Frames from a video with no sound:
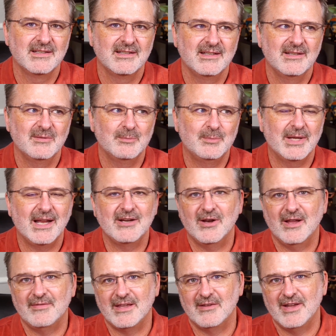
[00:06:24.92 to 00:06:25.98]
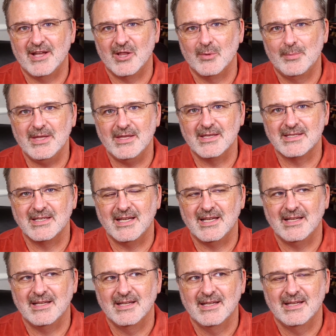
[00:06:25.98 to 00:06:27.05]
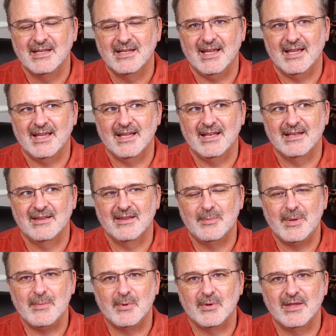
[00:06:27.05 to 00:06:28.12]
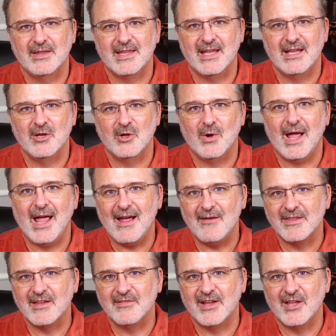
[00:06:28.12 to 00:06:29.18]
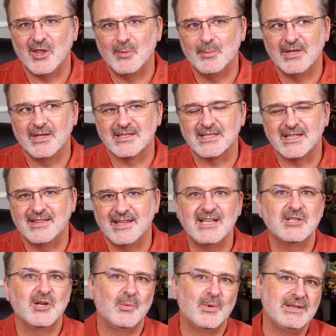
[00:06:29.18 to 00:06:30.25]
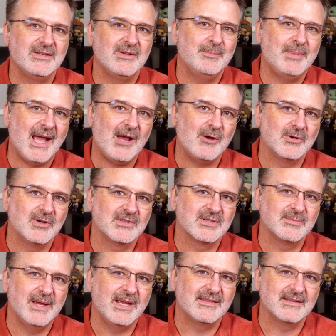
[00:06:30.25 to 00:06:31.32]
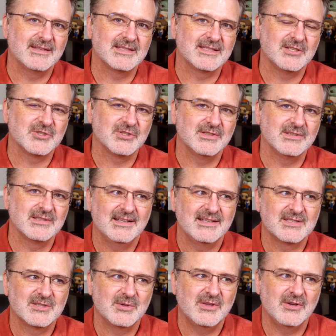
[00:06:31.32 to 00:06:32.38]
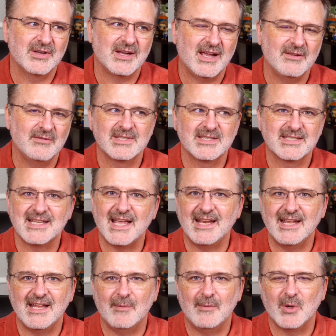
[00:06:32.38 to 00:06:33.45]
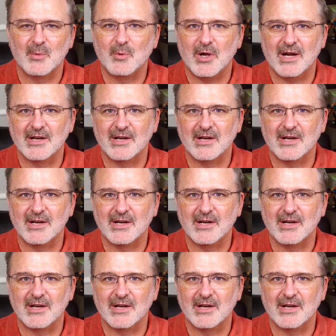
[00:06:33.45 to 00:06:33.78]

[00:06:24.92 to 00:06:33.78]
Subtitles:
but I don't have the availability. And the people that they know have the availability, they don't want to empower to make the decisions. So they're kind of setting up their product